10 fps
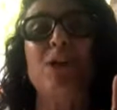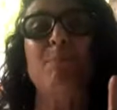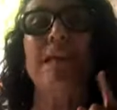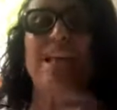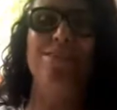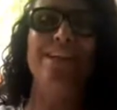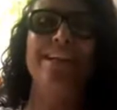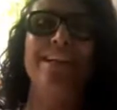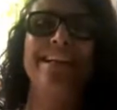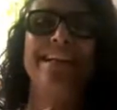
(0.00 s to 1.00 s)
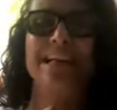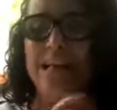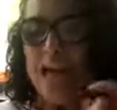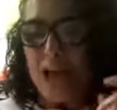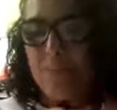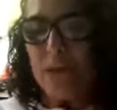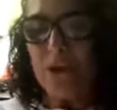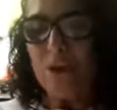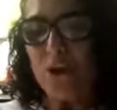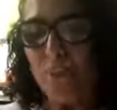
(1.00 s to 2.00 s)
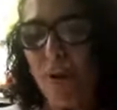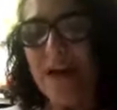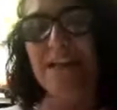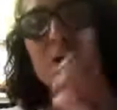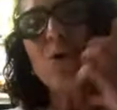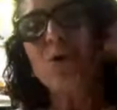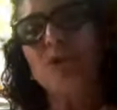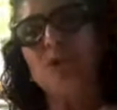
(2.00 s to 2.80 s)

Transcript: behavior, because your partner or your